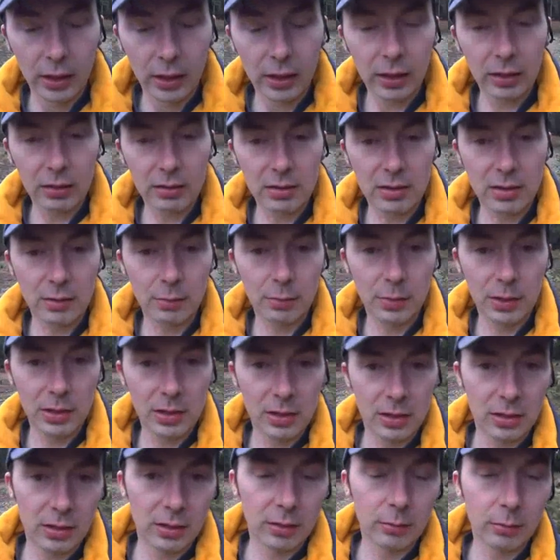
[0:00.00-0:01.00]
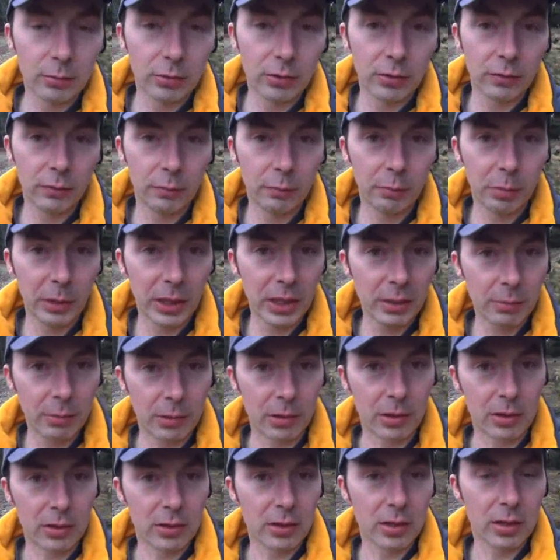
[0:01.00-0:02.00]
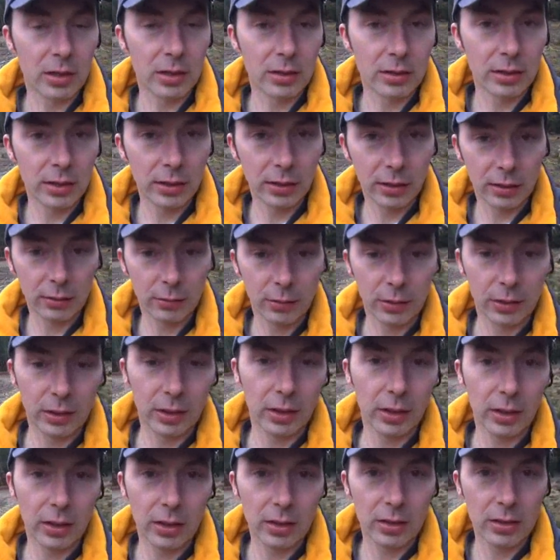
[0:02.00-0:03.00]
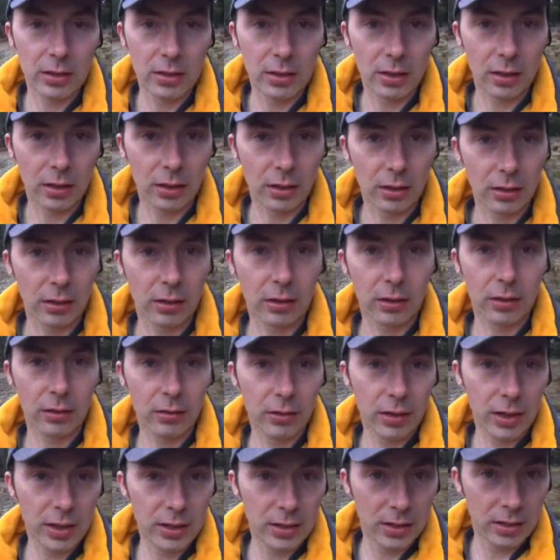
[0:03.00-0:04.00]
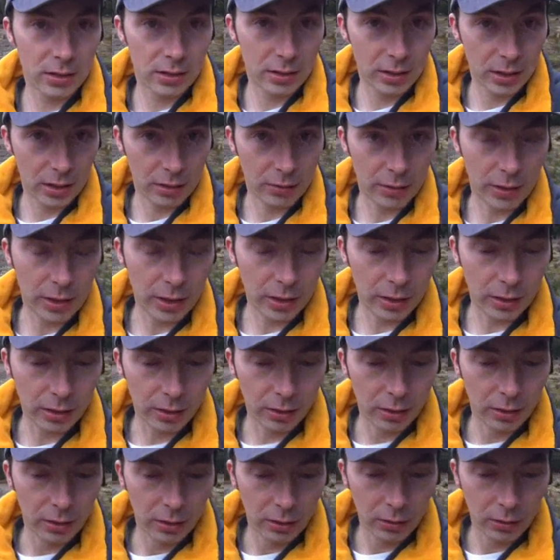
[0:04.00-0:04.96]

he has submitted a number of papers dealing with his thread theory,